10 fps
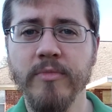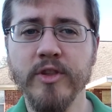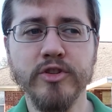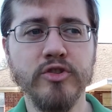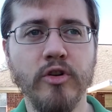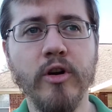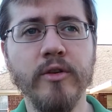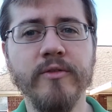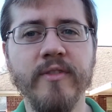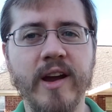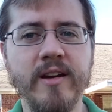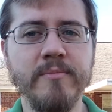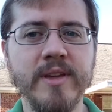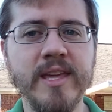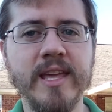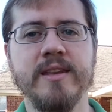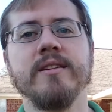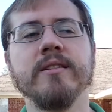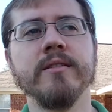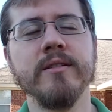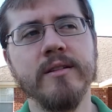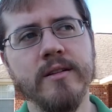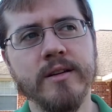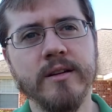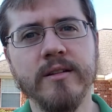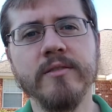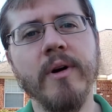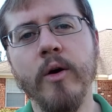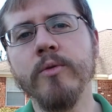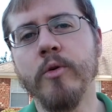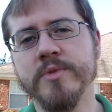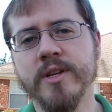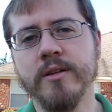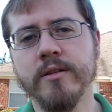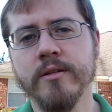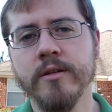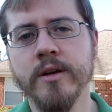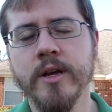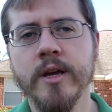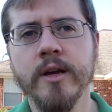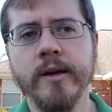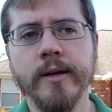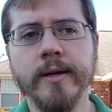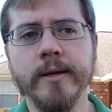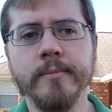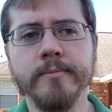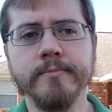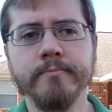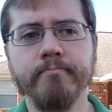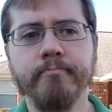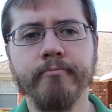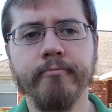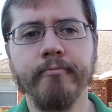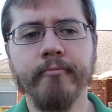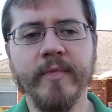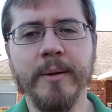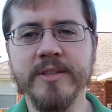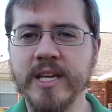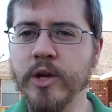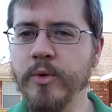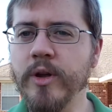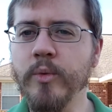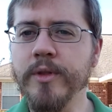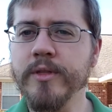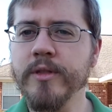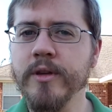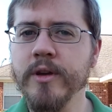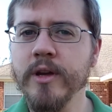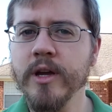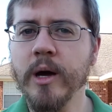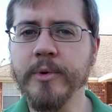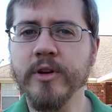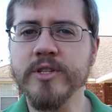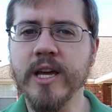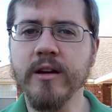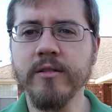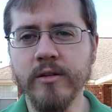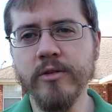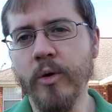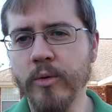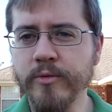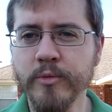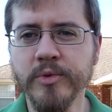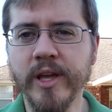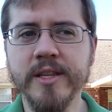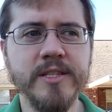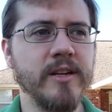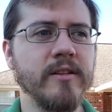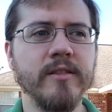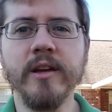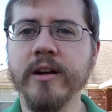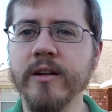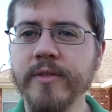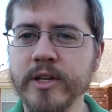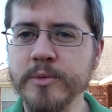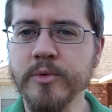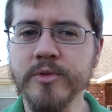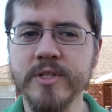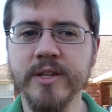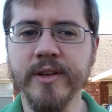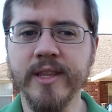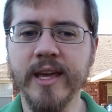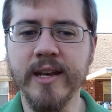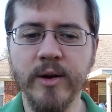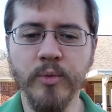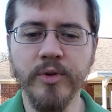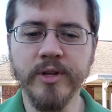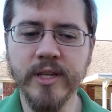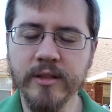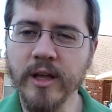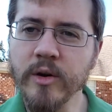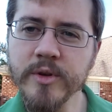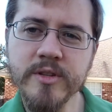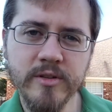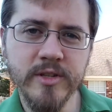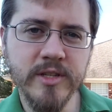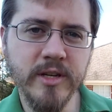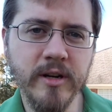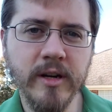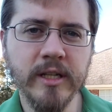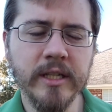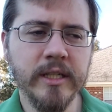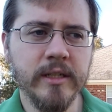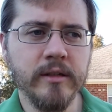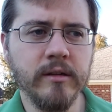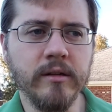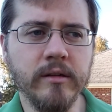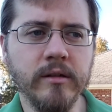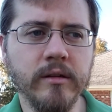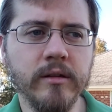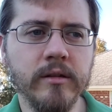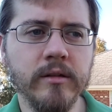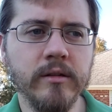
the start and very beginning of my own homestead. I'm tinkering with a couple years now, growing a few plants here and there, vegetables and stuff like that, and I really did a lot of research this year on